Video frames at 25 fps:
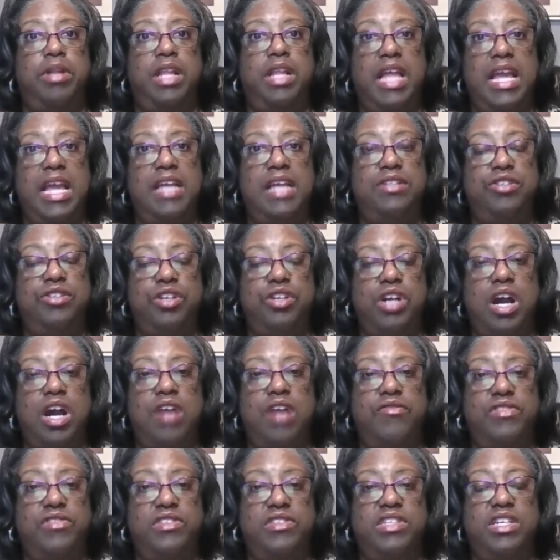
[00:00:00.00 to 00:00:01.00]
plan your
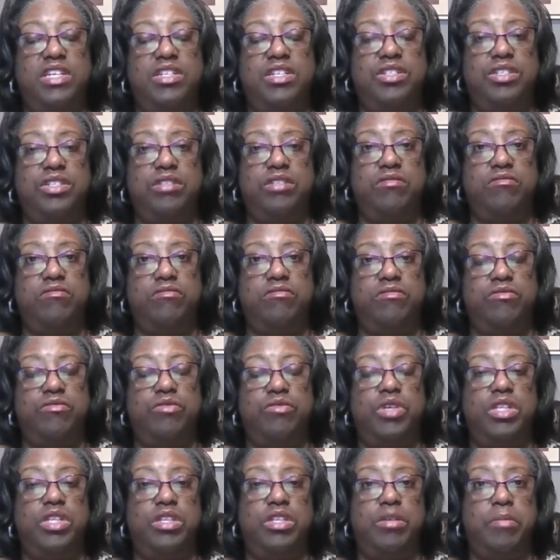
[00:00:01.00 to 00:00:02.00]
conversation
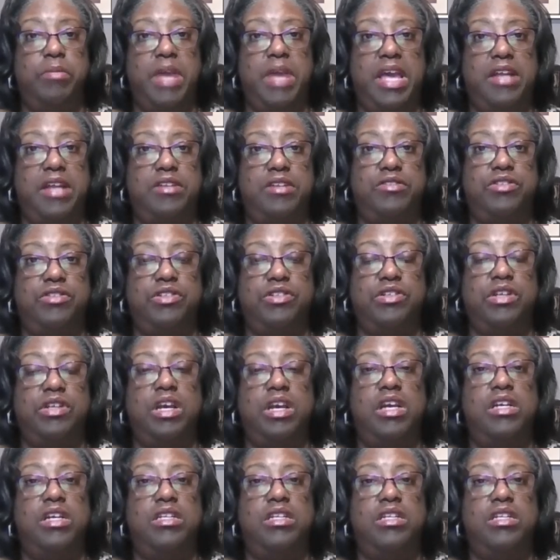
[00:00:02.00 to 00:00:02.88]
with your manager